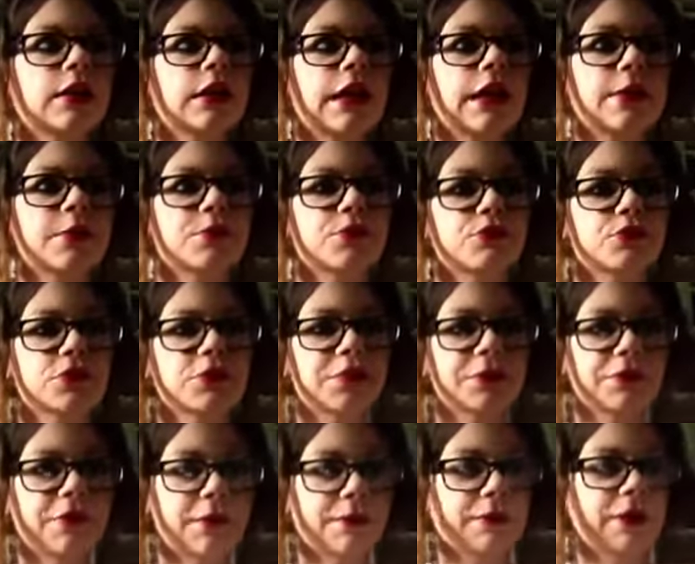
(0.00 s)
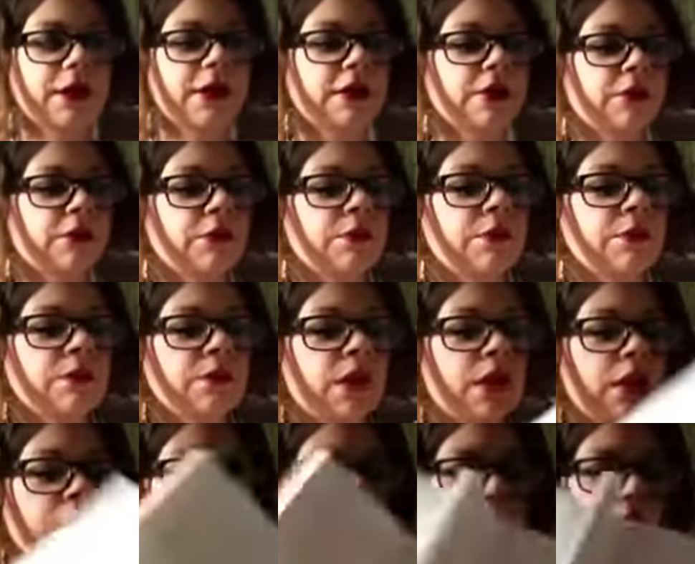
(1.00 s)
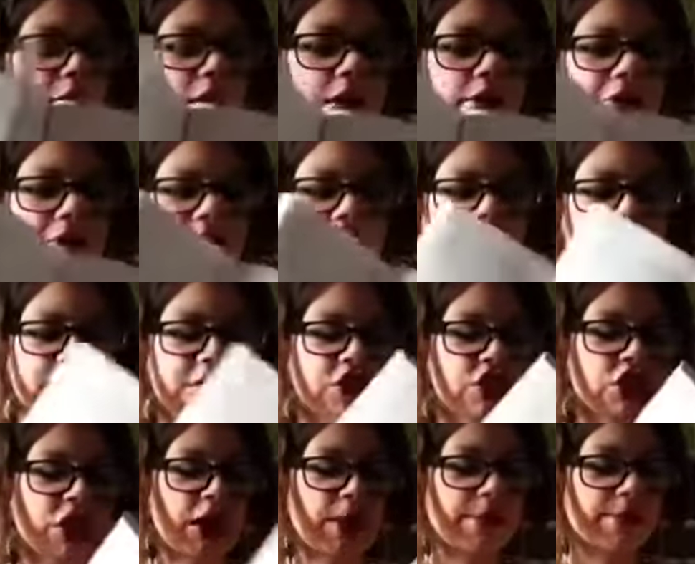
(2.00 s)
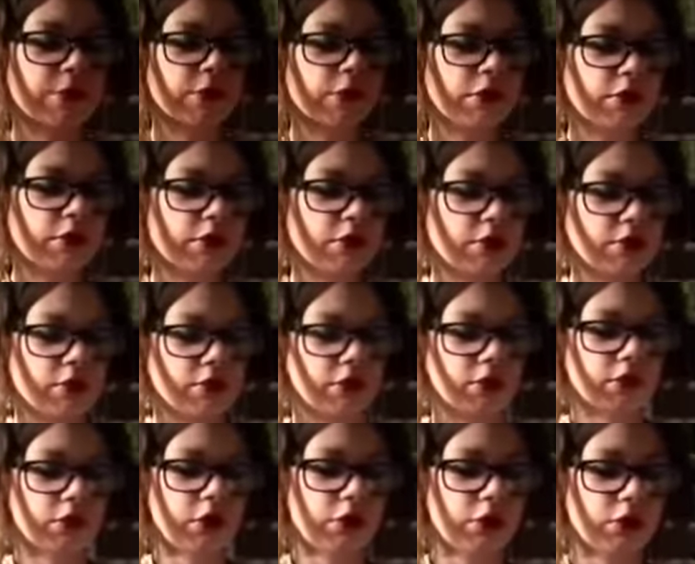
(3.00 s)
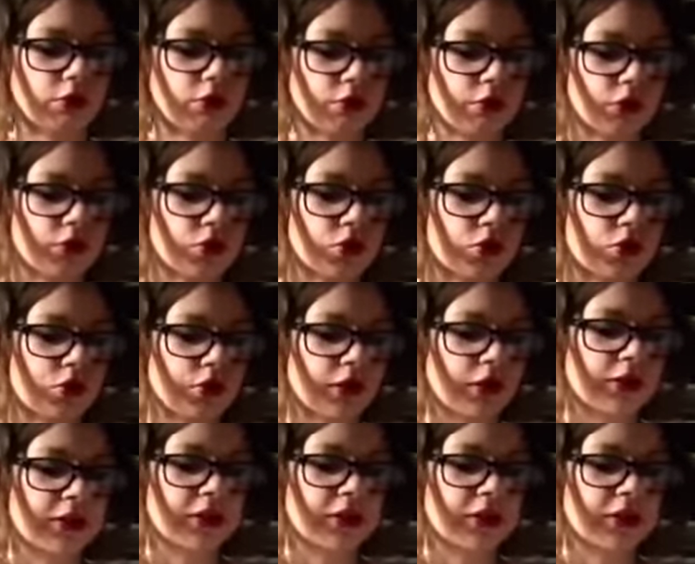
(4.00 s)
April to be read pile, like, I love the fact the chapters are so short. Like,